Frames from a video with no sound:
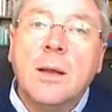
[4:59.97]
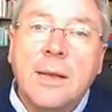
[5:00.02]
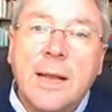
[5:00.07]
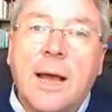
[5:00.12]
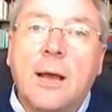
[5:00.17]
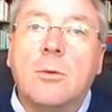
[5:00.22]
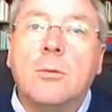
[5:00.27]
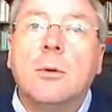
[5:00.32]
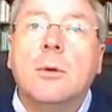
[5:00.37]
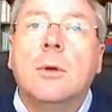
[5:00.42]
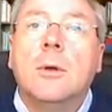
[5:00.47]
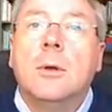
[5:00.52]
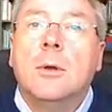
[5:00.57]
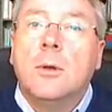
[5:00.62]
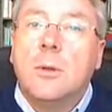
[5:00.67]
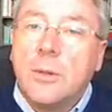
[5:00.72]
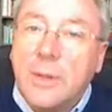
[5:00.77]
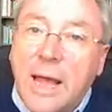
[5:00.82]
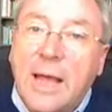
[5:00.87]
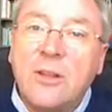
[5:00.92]
Now,
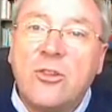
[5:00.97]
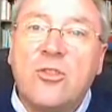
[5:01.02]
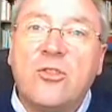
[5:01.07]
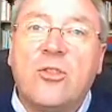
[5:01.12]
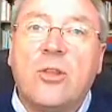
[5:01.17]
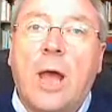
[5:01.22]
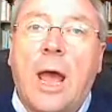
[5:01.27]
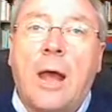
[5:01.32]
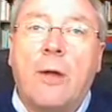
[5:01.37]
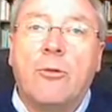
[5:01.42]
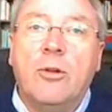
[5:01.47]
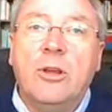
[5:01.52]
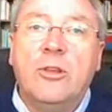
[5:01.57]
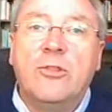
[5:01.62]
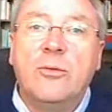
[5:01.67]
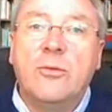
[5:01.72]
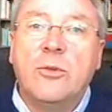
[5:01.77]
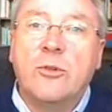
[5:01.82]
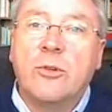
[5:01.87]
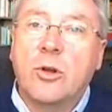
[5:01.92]
that's our
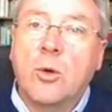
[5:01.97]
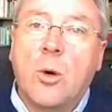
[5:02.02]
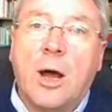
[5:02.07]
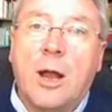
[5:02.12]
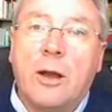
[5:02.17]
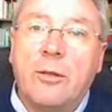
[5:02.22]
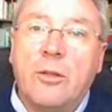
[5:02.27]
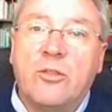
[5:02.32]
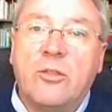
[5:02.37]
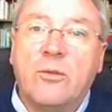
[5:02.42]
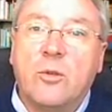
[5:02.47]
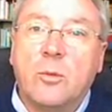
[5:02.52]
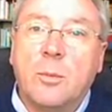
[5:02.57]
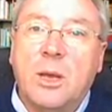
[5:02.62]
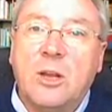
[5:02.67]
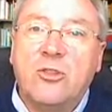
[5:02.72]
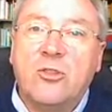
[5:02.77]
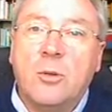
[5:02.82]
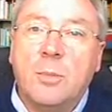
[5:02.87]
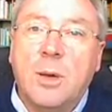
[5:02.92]
reason for requiring this
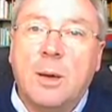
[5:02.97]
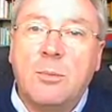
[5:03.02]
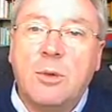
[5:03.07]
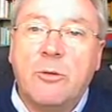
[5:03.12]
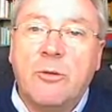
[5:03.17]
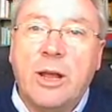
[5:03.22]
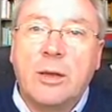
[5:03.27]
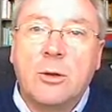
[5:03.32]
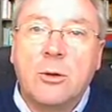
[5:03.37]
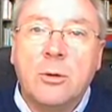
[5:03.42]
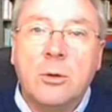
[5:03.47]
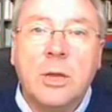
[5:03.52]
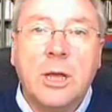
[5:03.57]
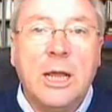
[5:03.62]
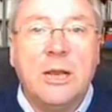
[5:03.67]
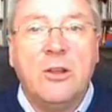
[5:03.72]
information on public record.